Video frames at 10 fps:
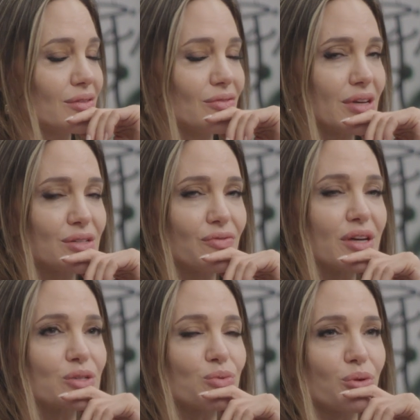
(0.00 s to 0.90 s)
face to
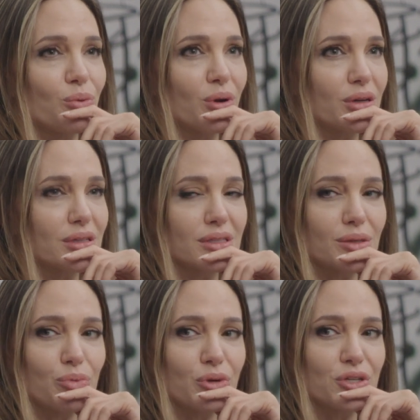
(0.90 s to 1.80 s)
face with your work doesn't
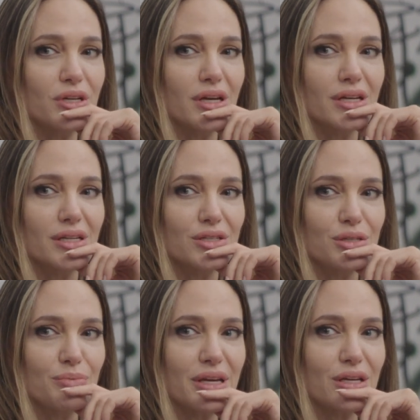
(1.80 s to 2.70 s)
appreciate it. It's
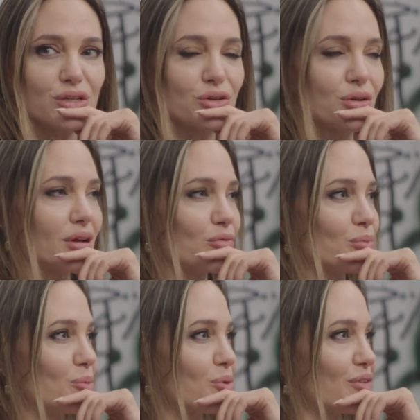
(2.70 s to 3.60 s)
just making sure enough
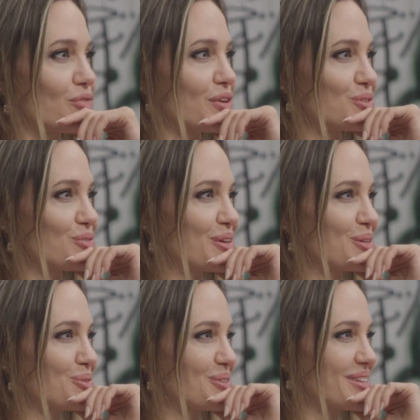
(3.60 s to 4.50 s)
people get face to
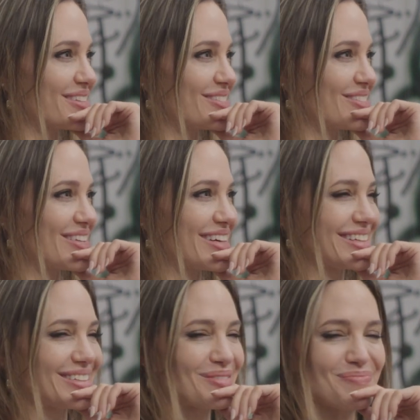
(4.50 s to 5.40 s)
face with it, right?
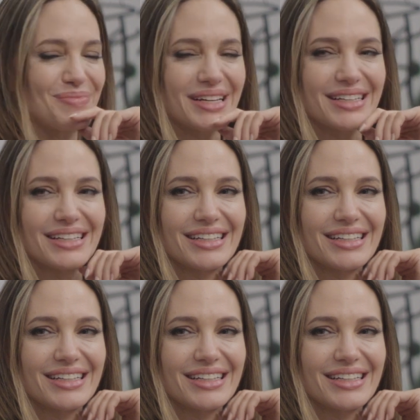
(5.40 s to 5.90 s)
But